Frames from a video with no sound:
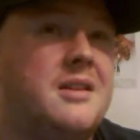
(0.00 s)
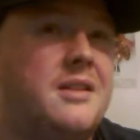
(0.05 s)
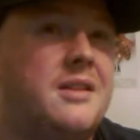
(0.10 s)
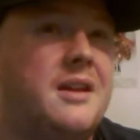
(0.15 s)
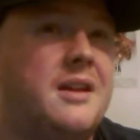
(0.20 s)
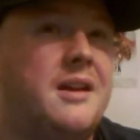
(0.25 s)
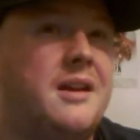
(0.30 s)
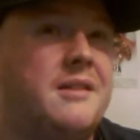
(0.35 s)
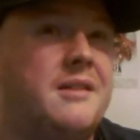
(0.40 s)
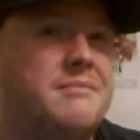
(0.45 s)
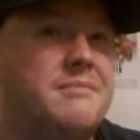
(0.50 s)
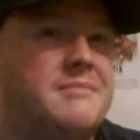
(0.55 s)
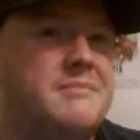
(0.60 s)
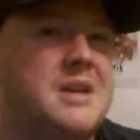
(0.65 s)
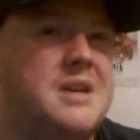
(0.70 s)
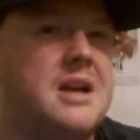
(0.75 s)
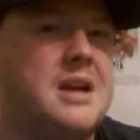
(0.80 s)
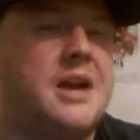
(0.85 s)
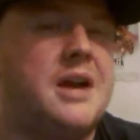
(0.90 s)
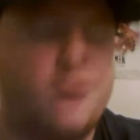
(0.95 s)
they're
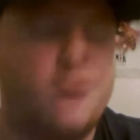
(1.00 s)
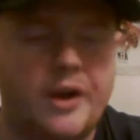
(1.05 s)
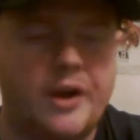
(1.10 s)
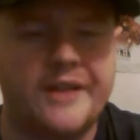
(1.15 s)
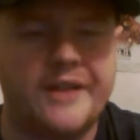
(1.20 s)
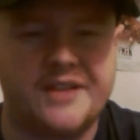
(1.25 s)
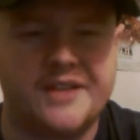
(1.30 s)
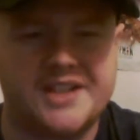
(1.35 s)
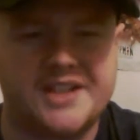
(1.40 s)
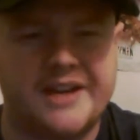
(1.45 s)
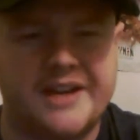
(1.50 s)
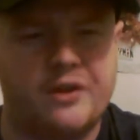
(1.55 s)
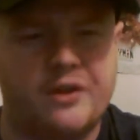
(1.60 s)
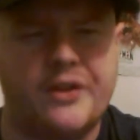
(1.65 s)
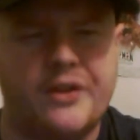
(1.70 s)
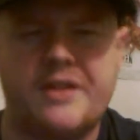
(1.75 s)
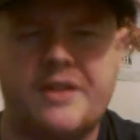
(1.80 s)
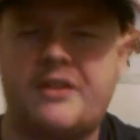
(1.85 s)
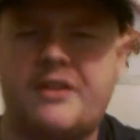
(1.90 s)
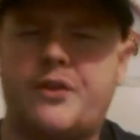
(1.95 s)
annoying this girl.
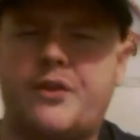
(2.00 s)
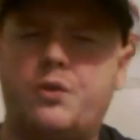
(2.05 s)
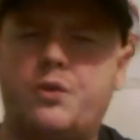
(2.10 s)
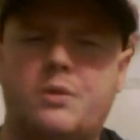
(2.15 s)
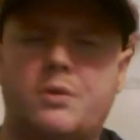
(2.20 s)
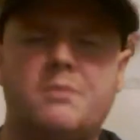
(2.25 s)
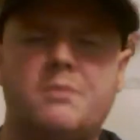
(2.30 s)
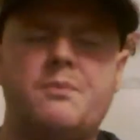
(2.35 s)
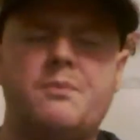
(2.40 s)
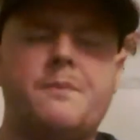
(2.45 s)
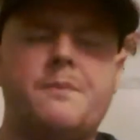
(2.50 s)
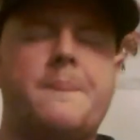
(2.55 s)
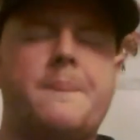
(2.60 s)
I think they're throwing,